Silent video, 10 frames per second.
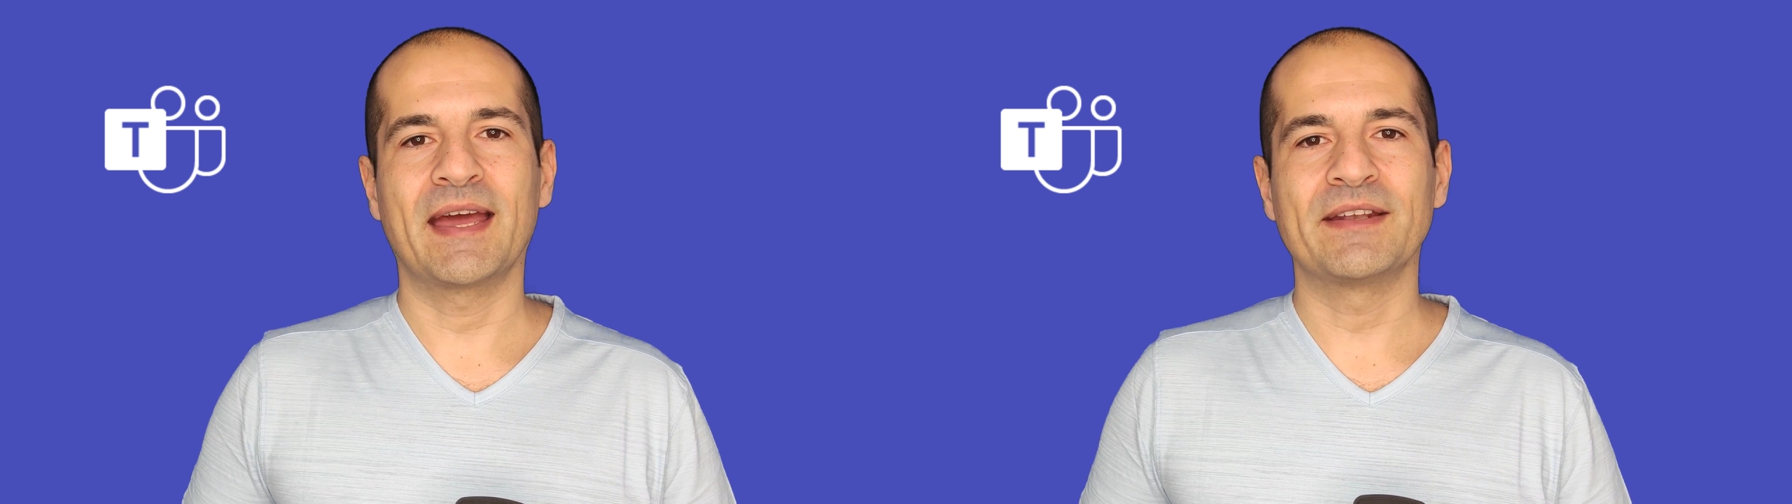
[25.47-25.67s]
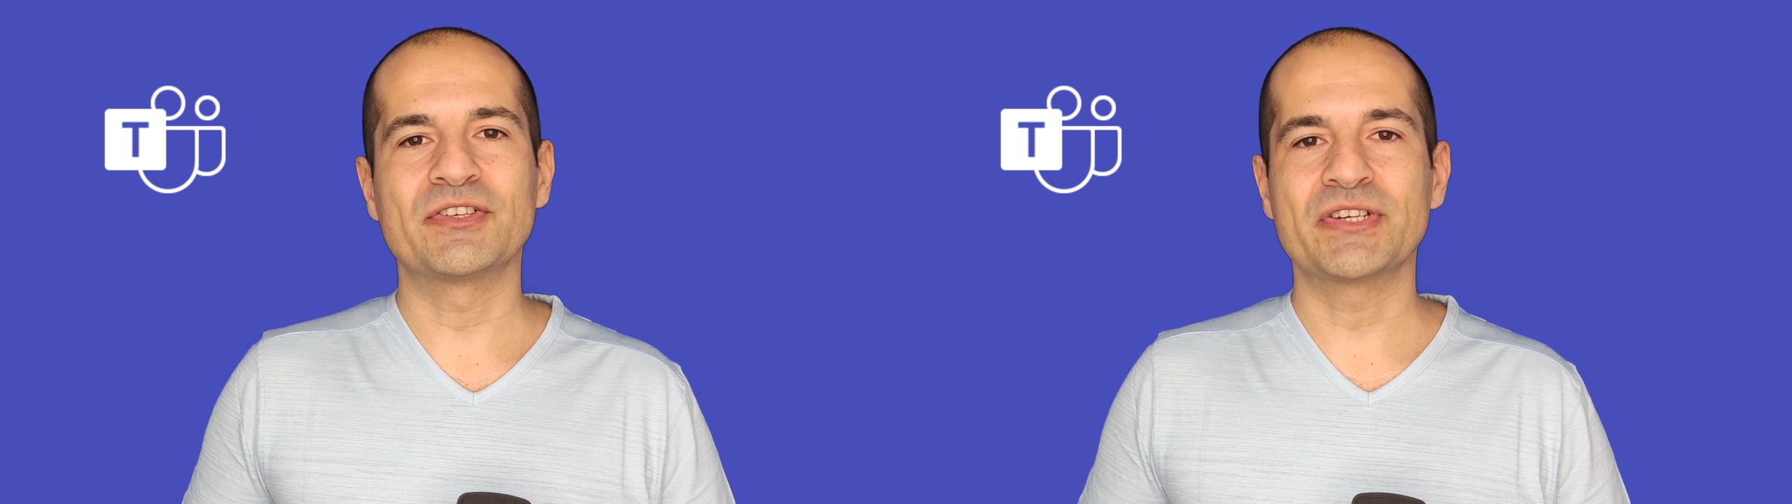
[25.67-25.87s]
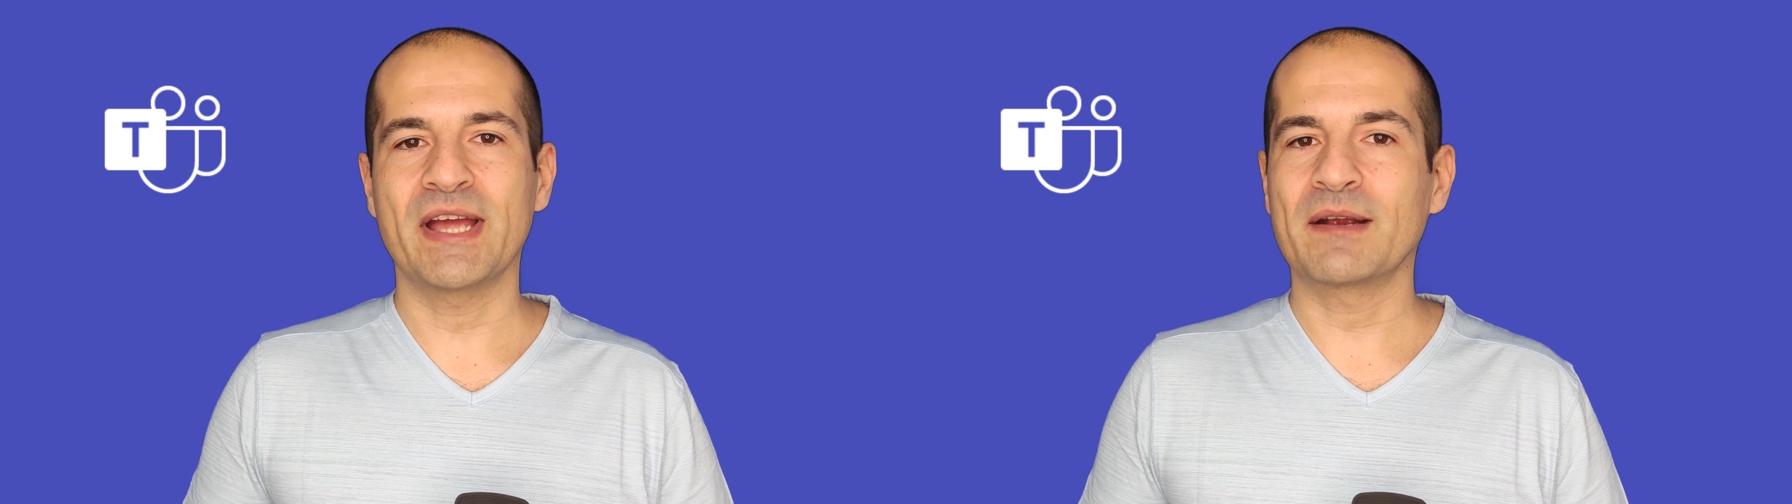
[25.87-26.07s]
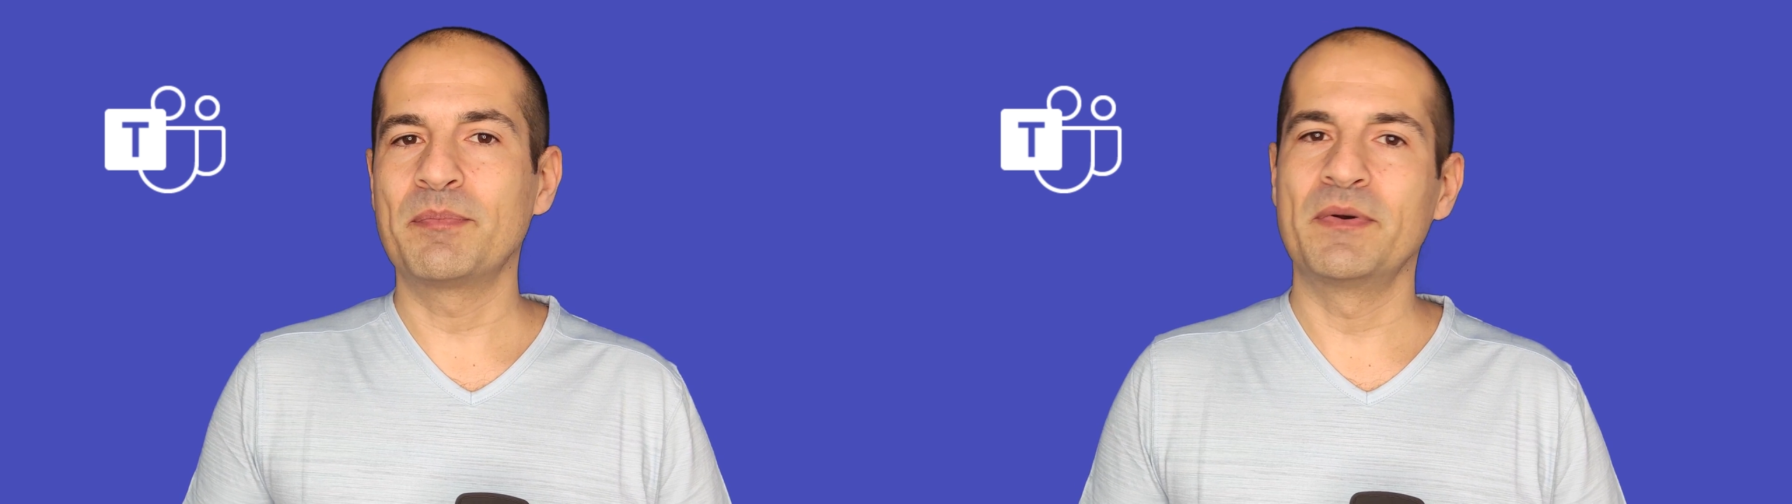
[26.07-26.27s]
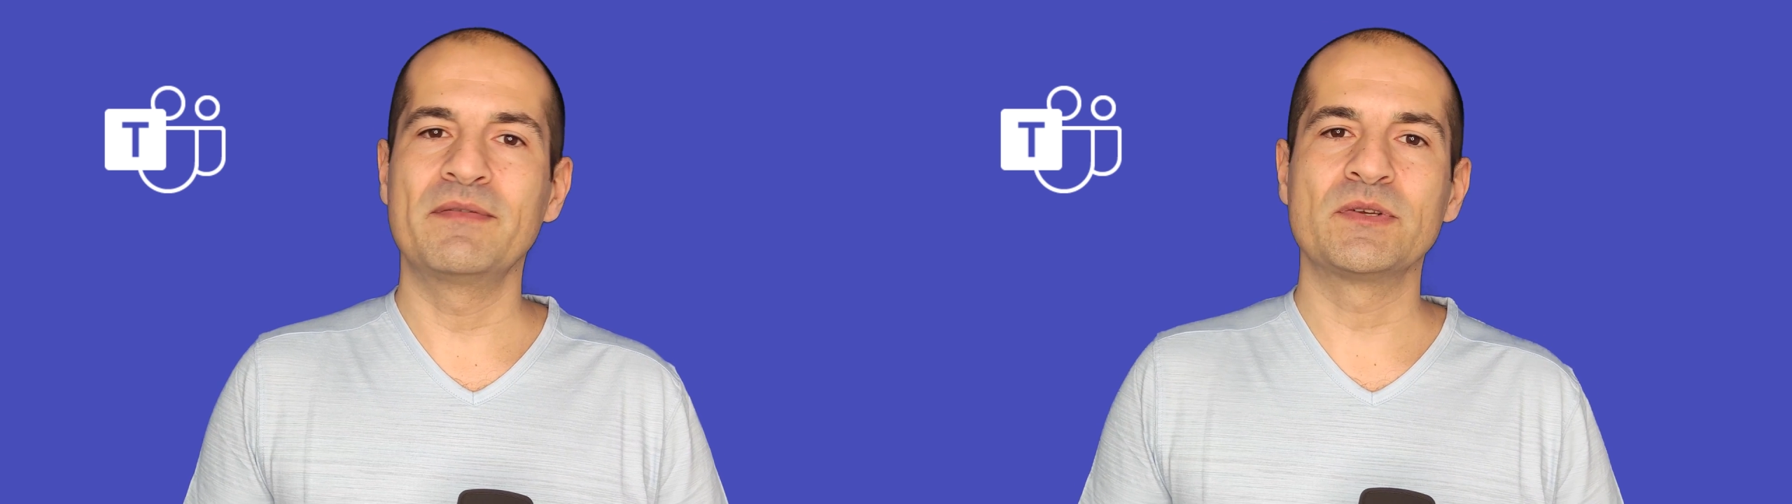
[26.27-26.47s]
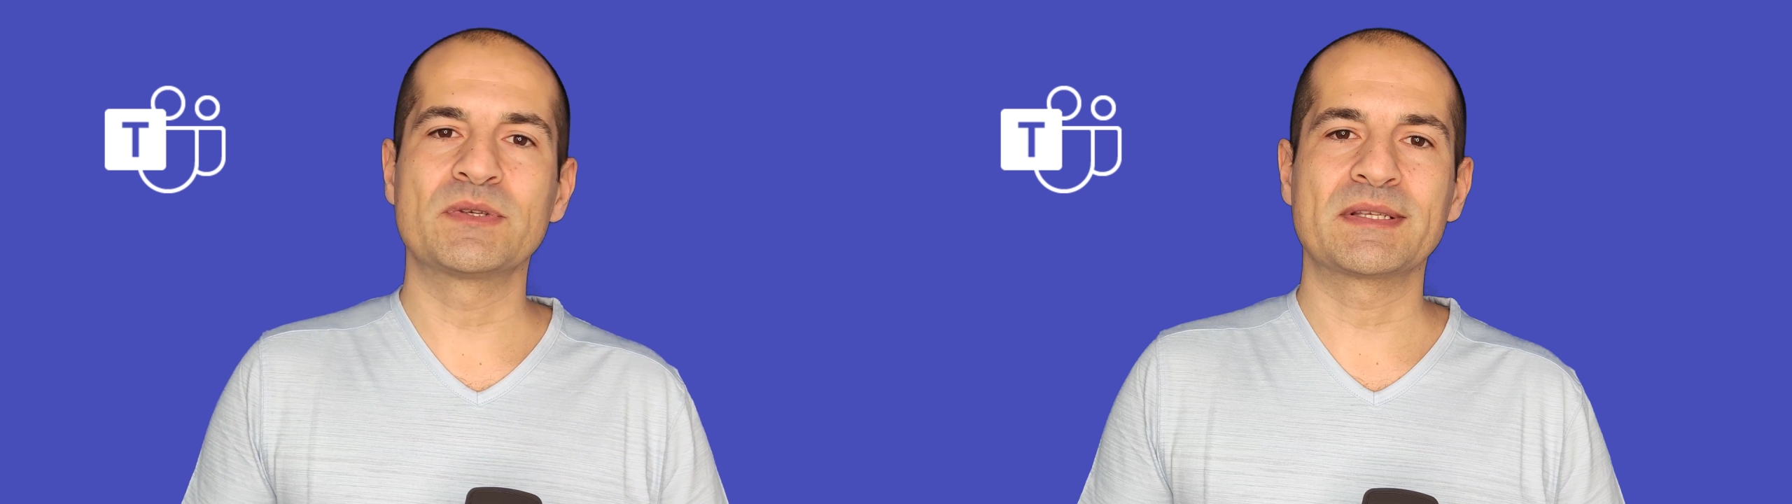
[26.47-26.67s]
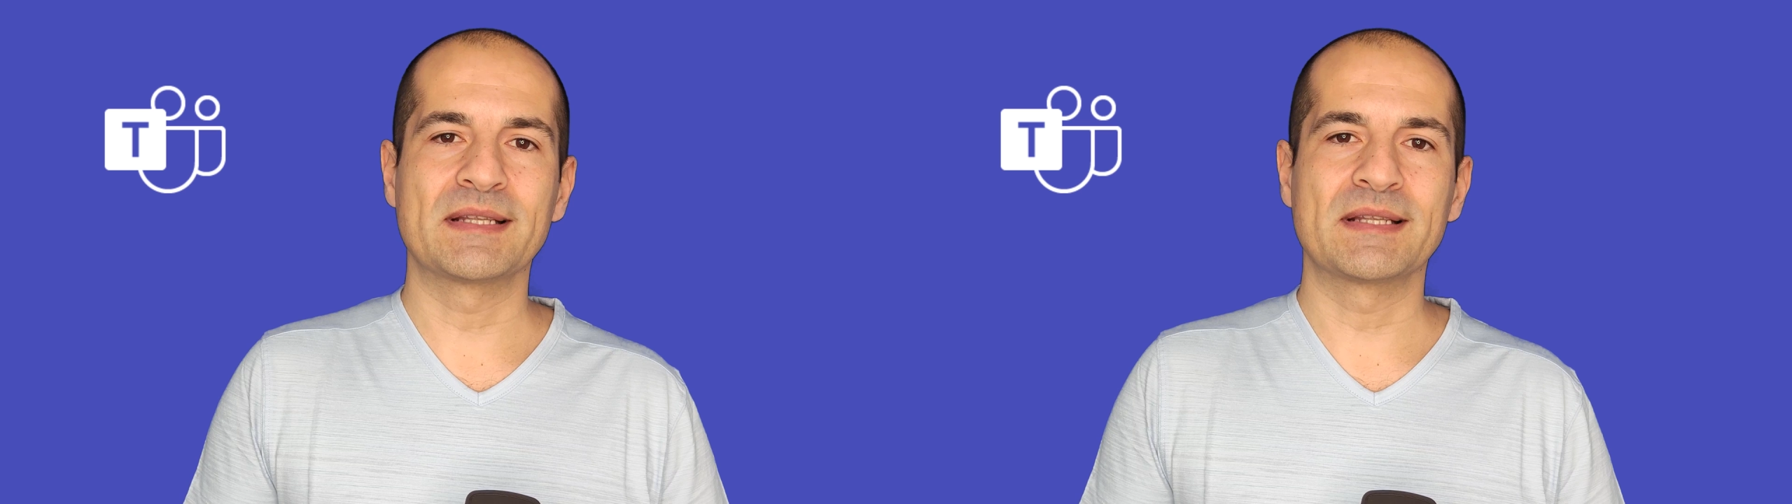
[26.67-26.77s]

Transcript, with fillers: can check previous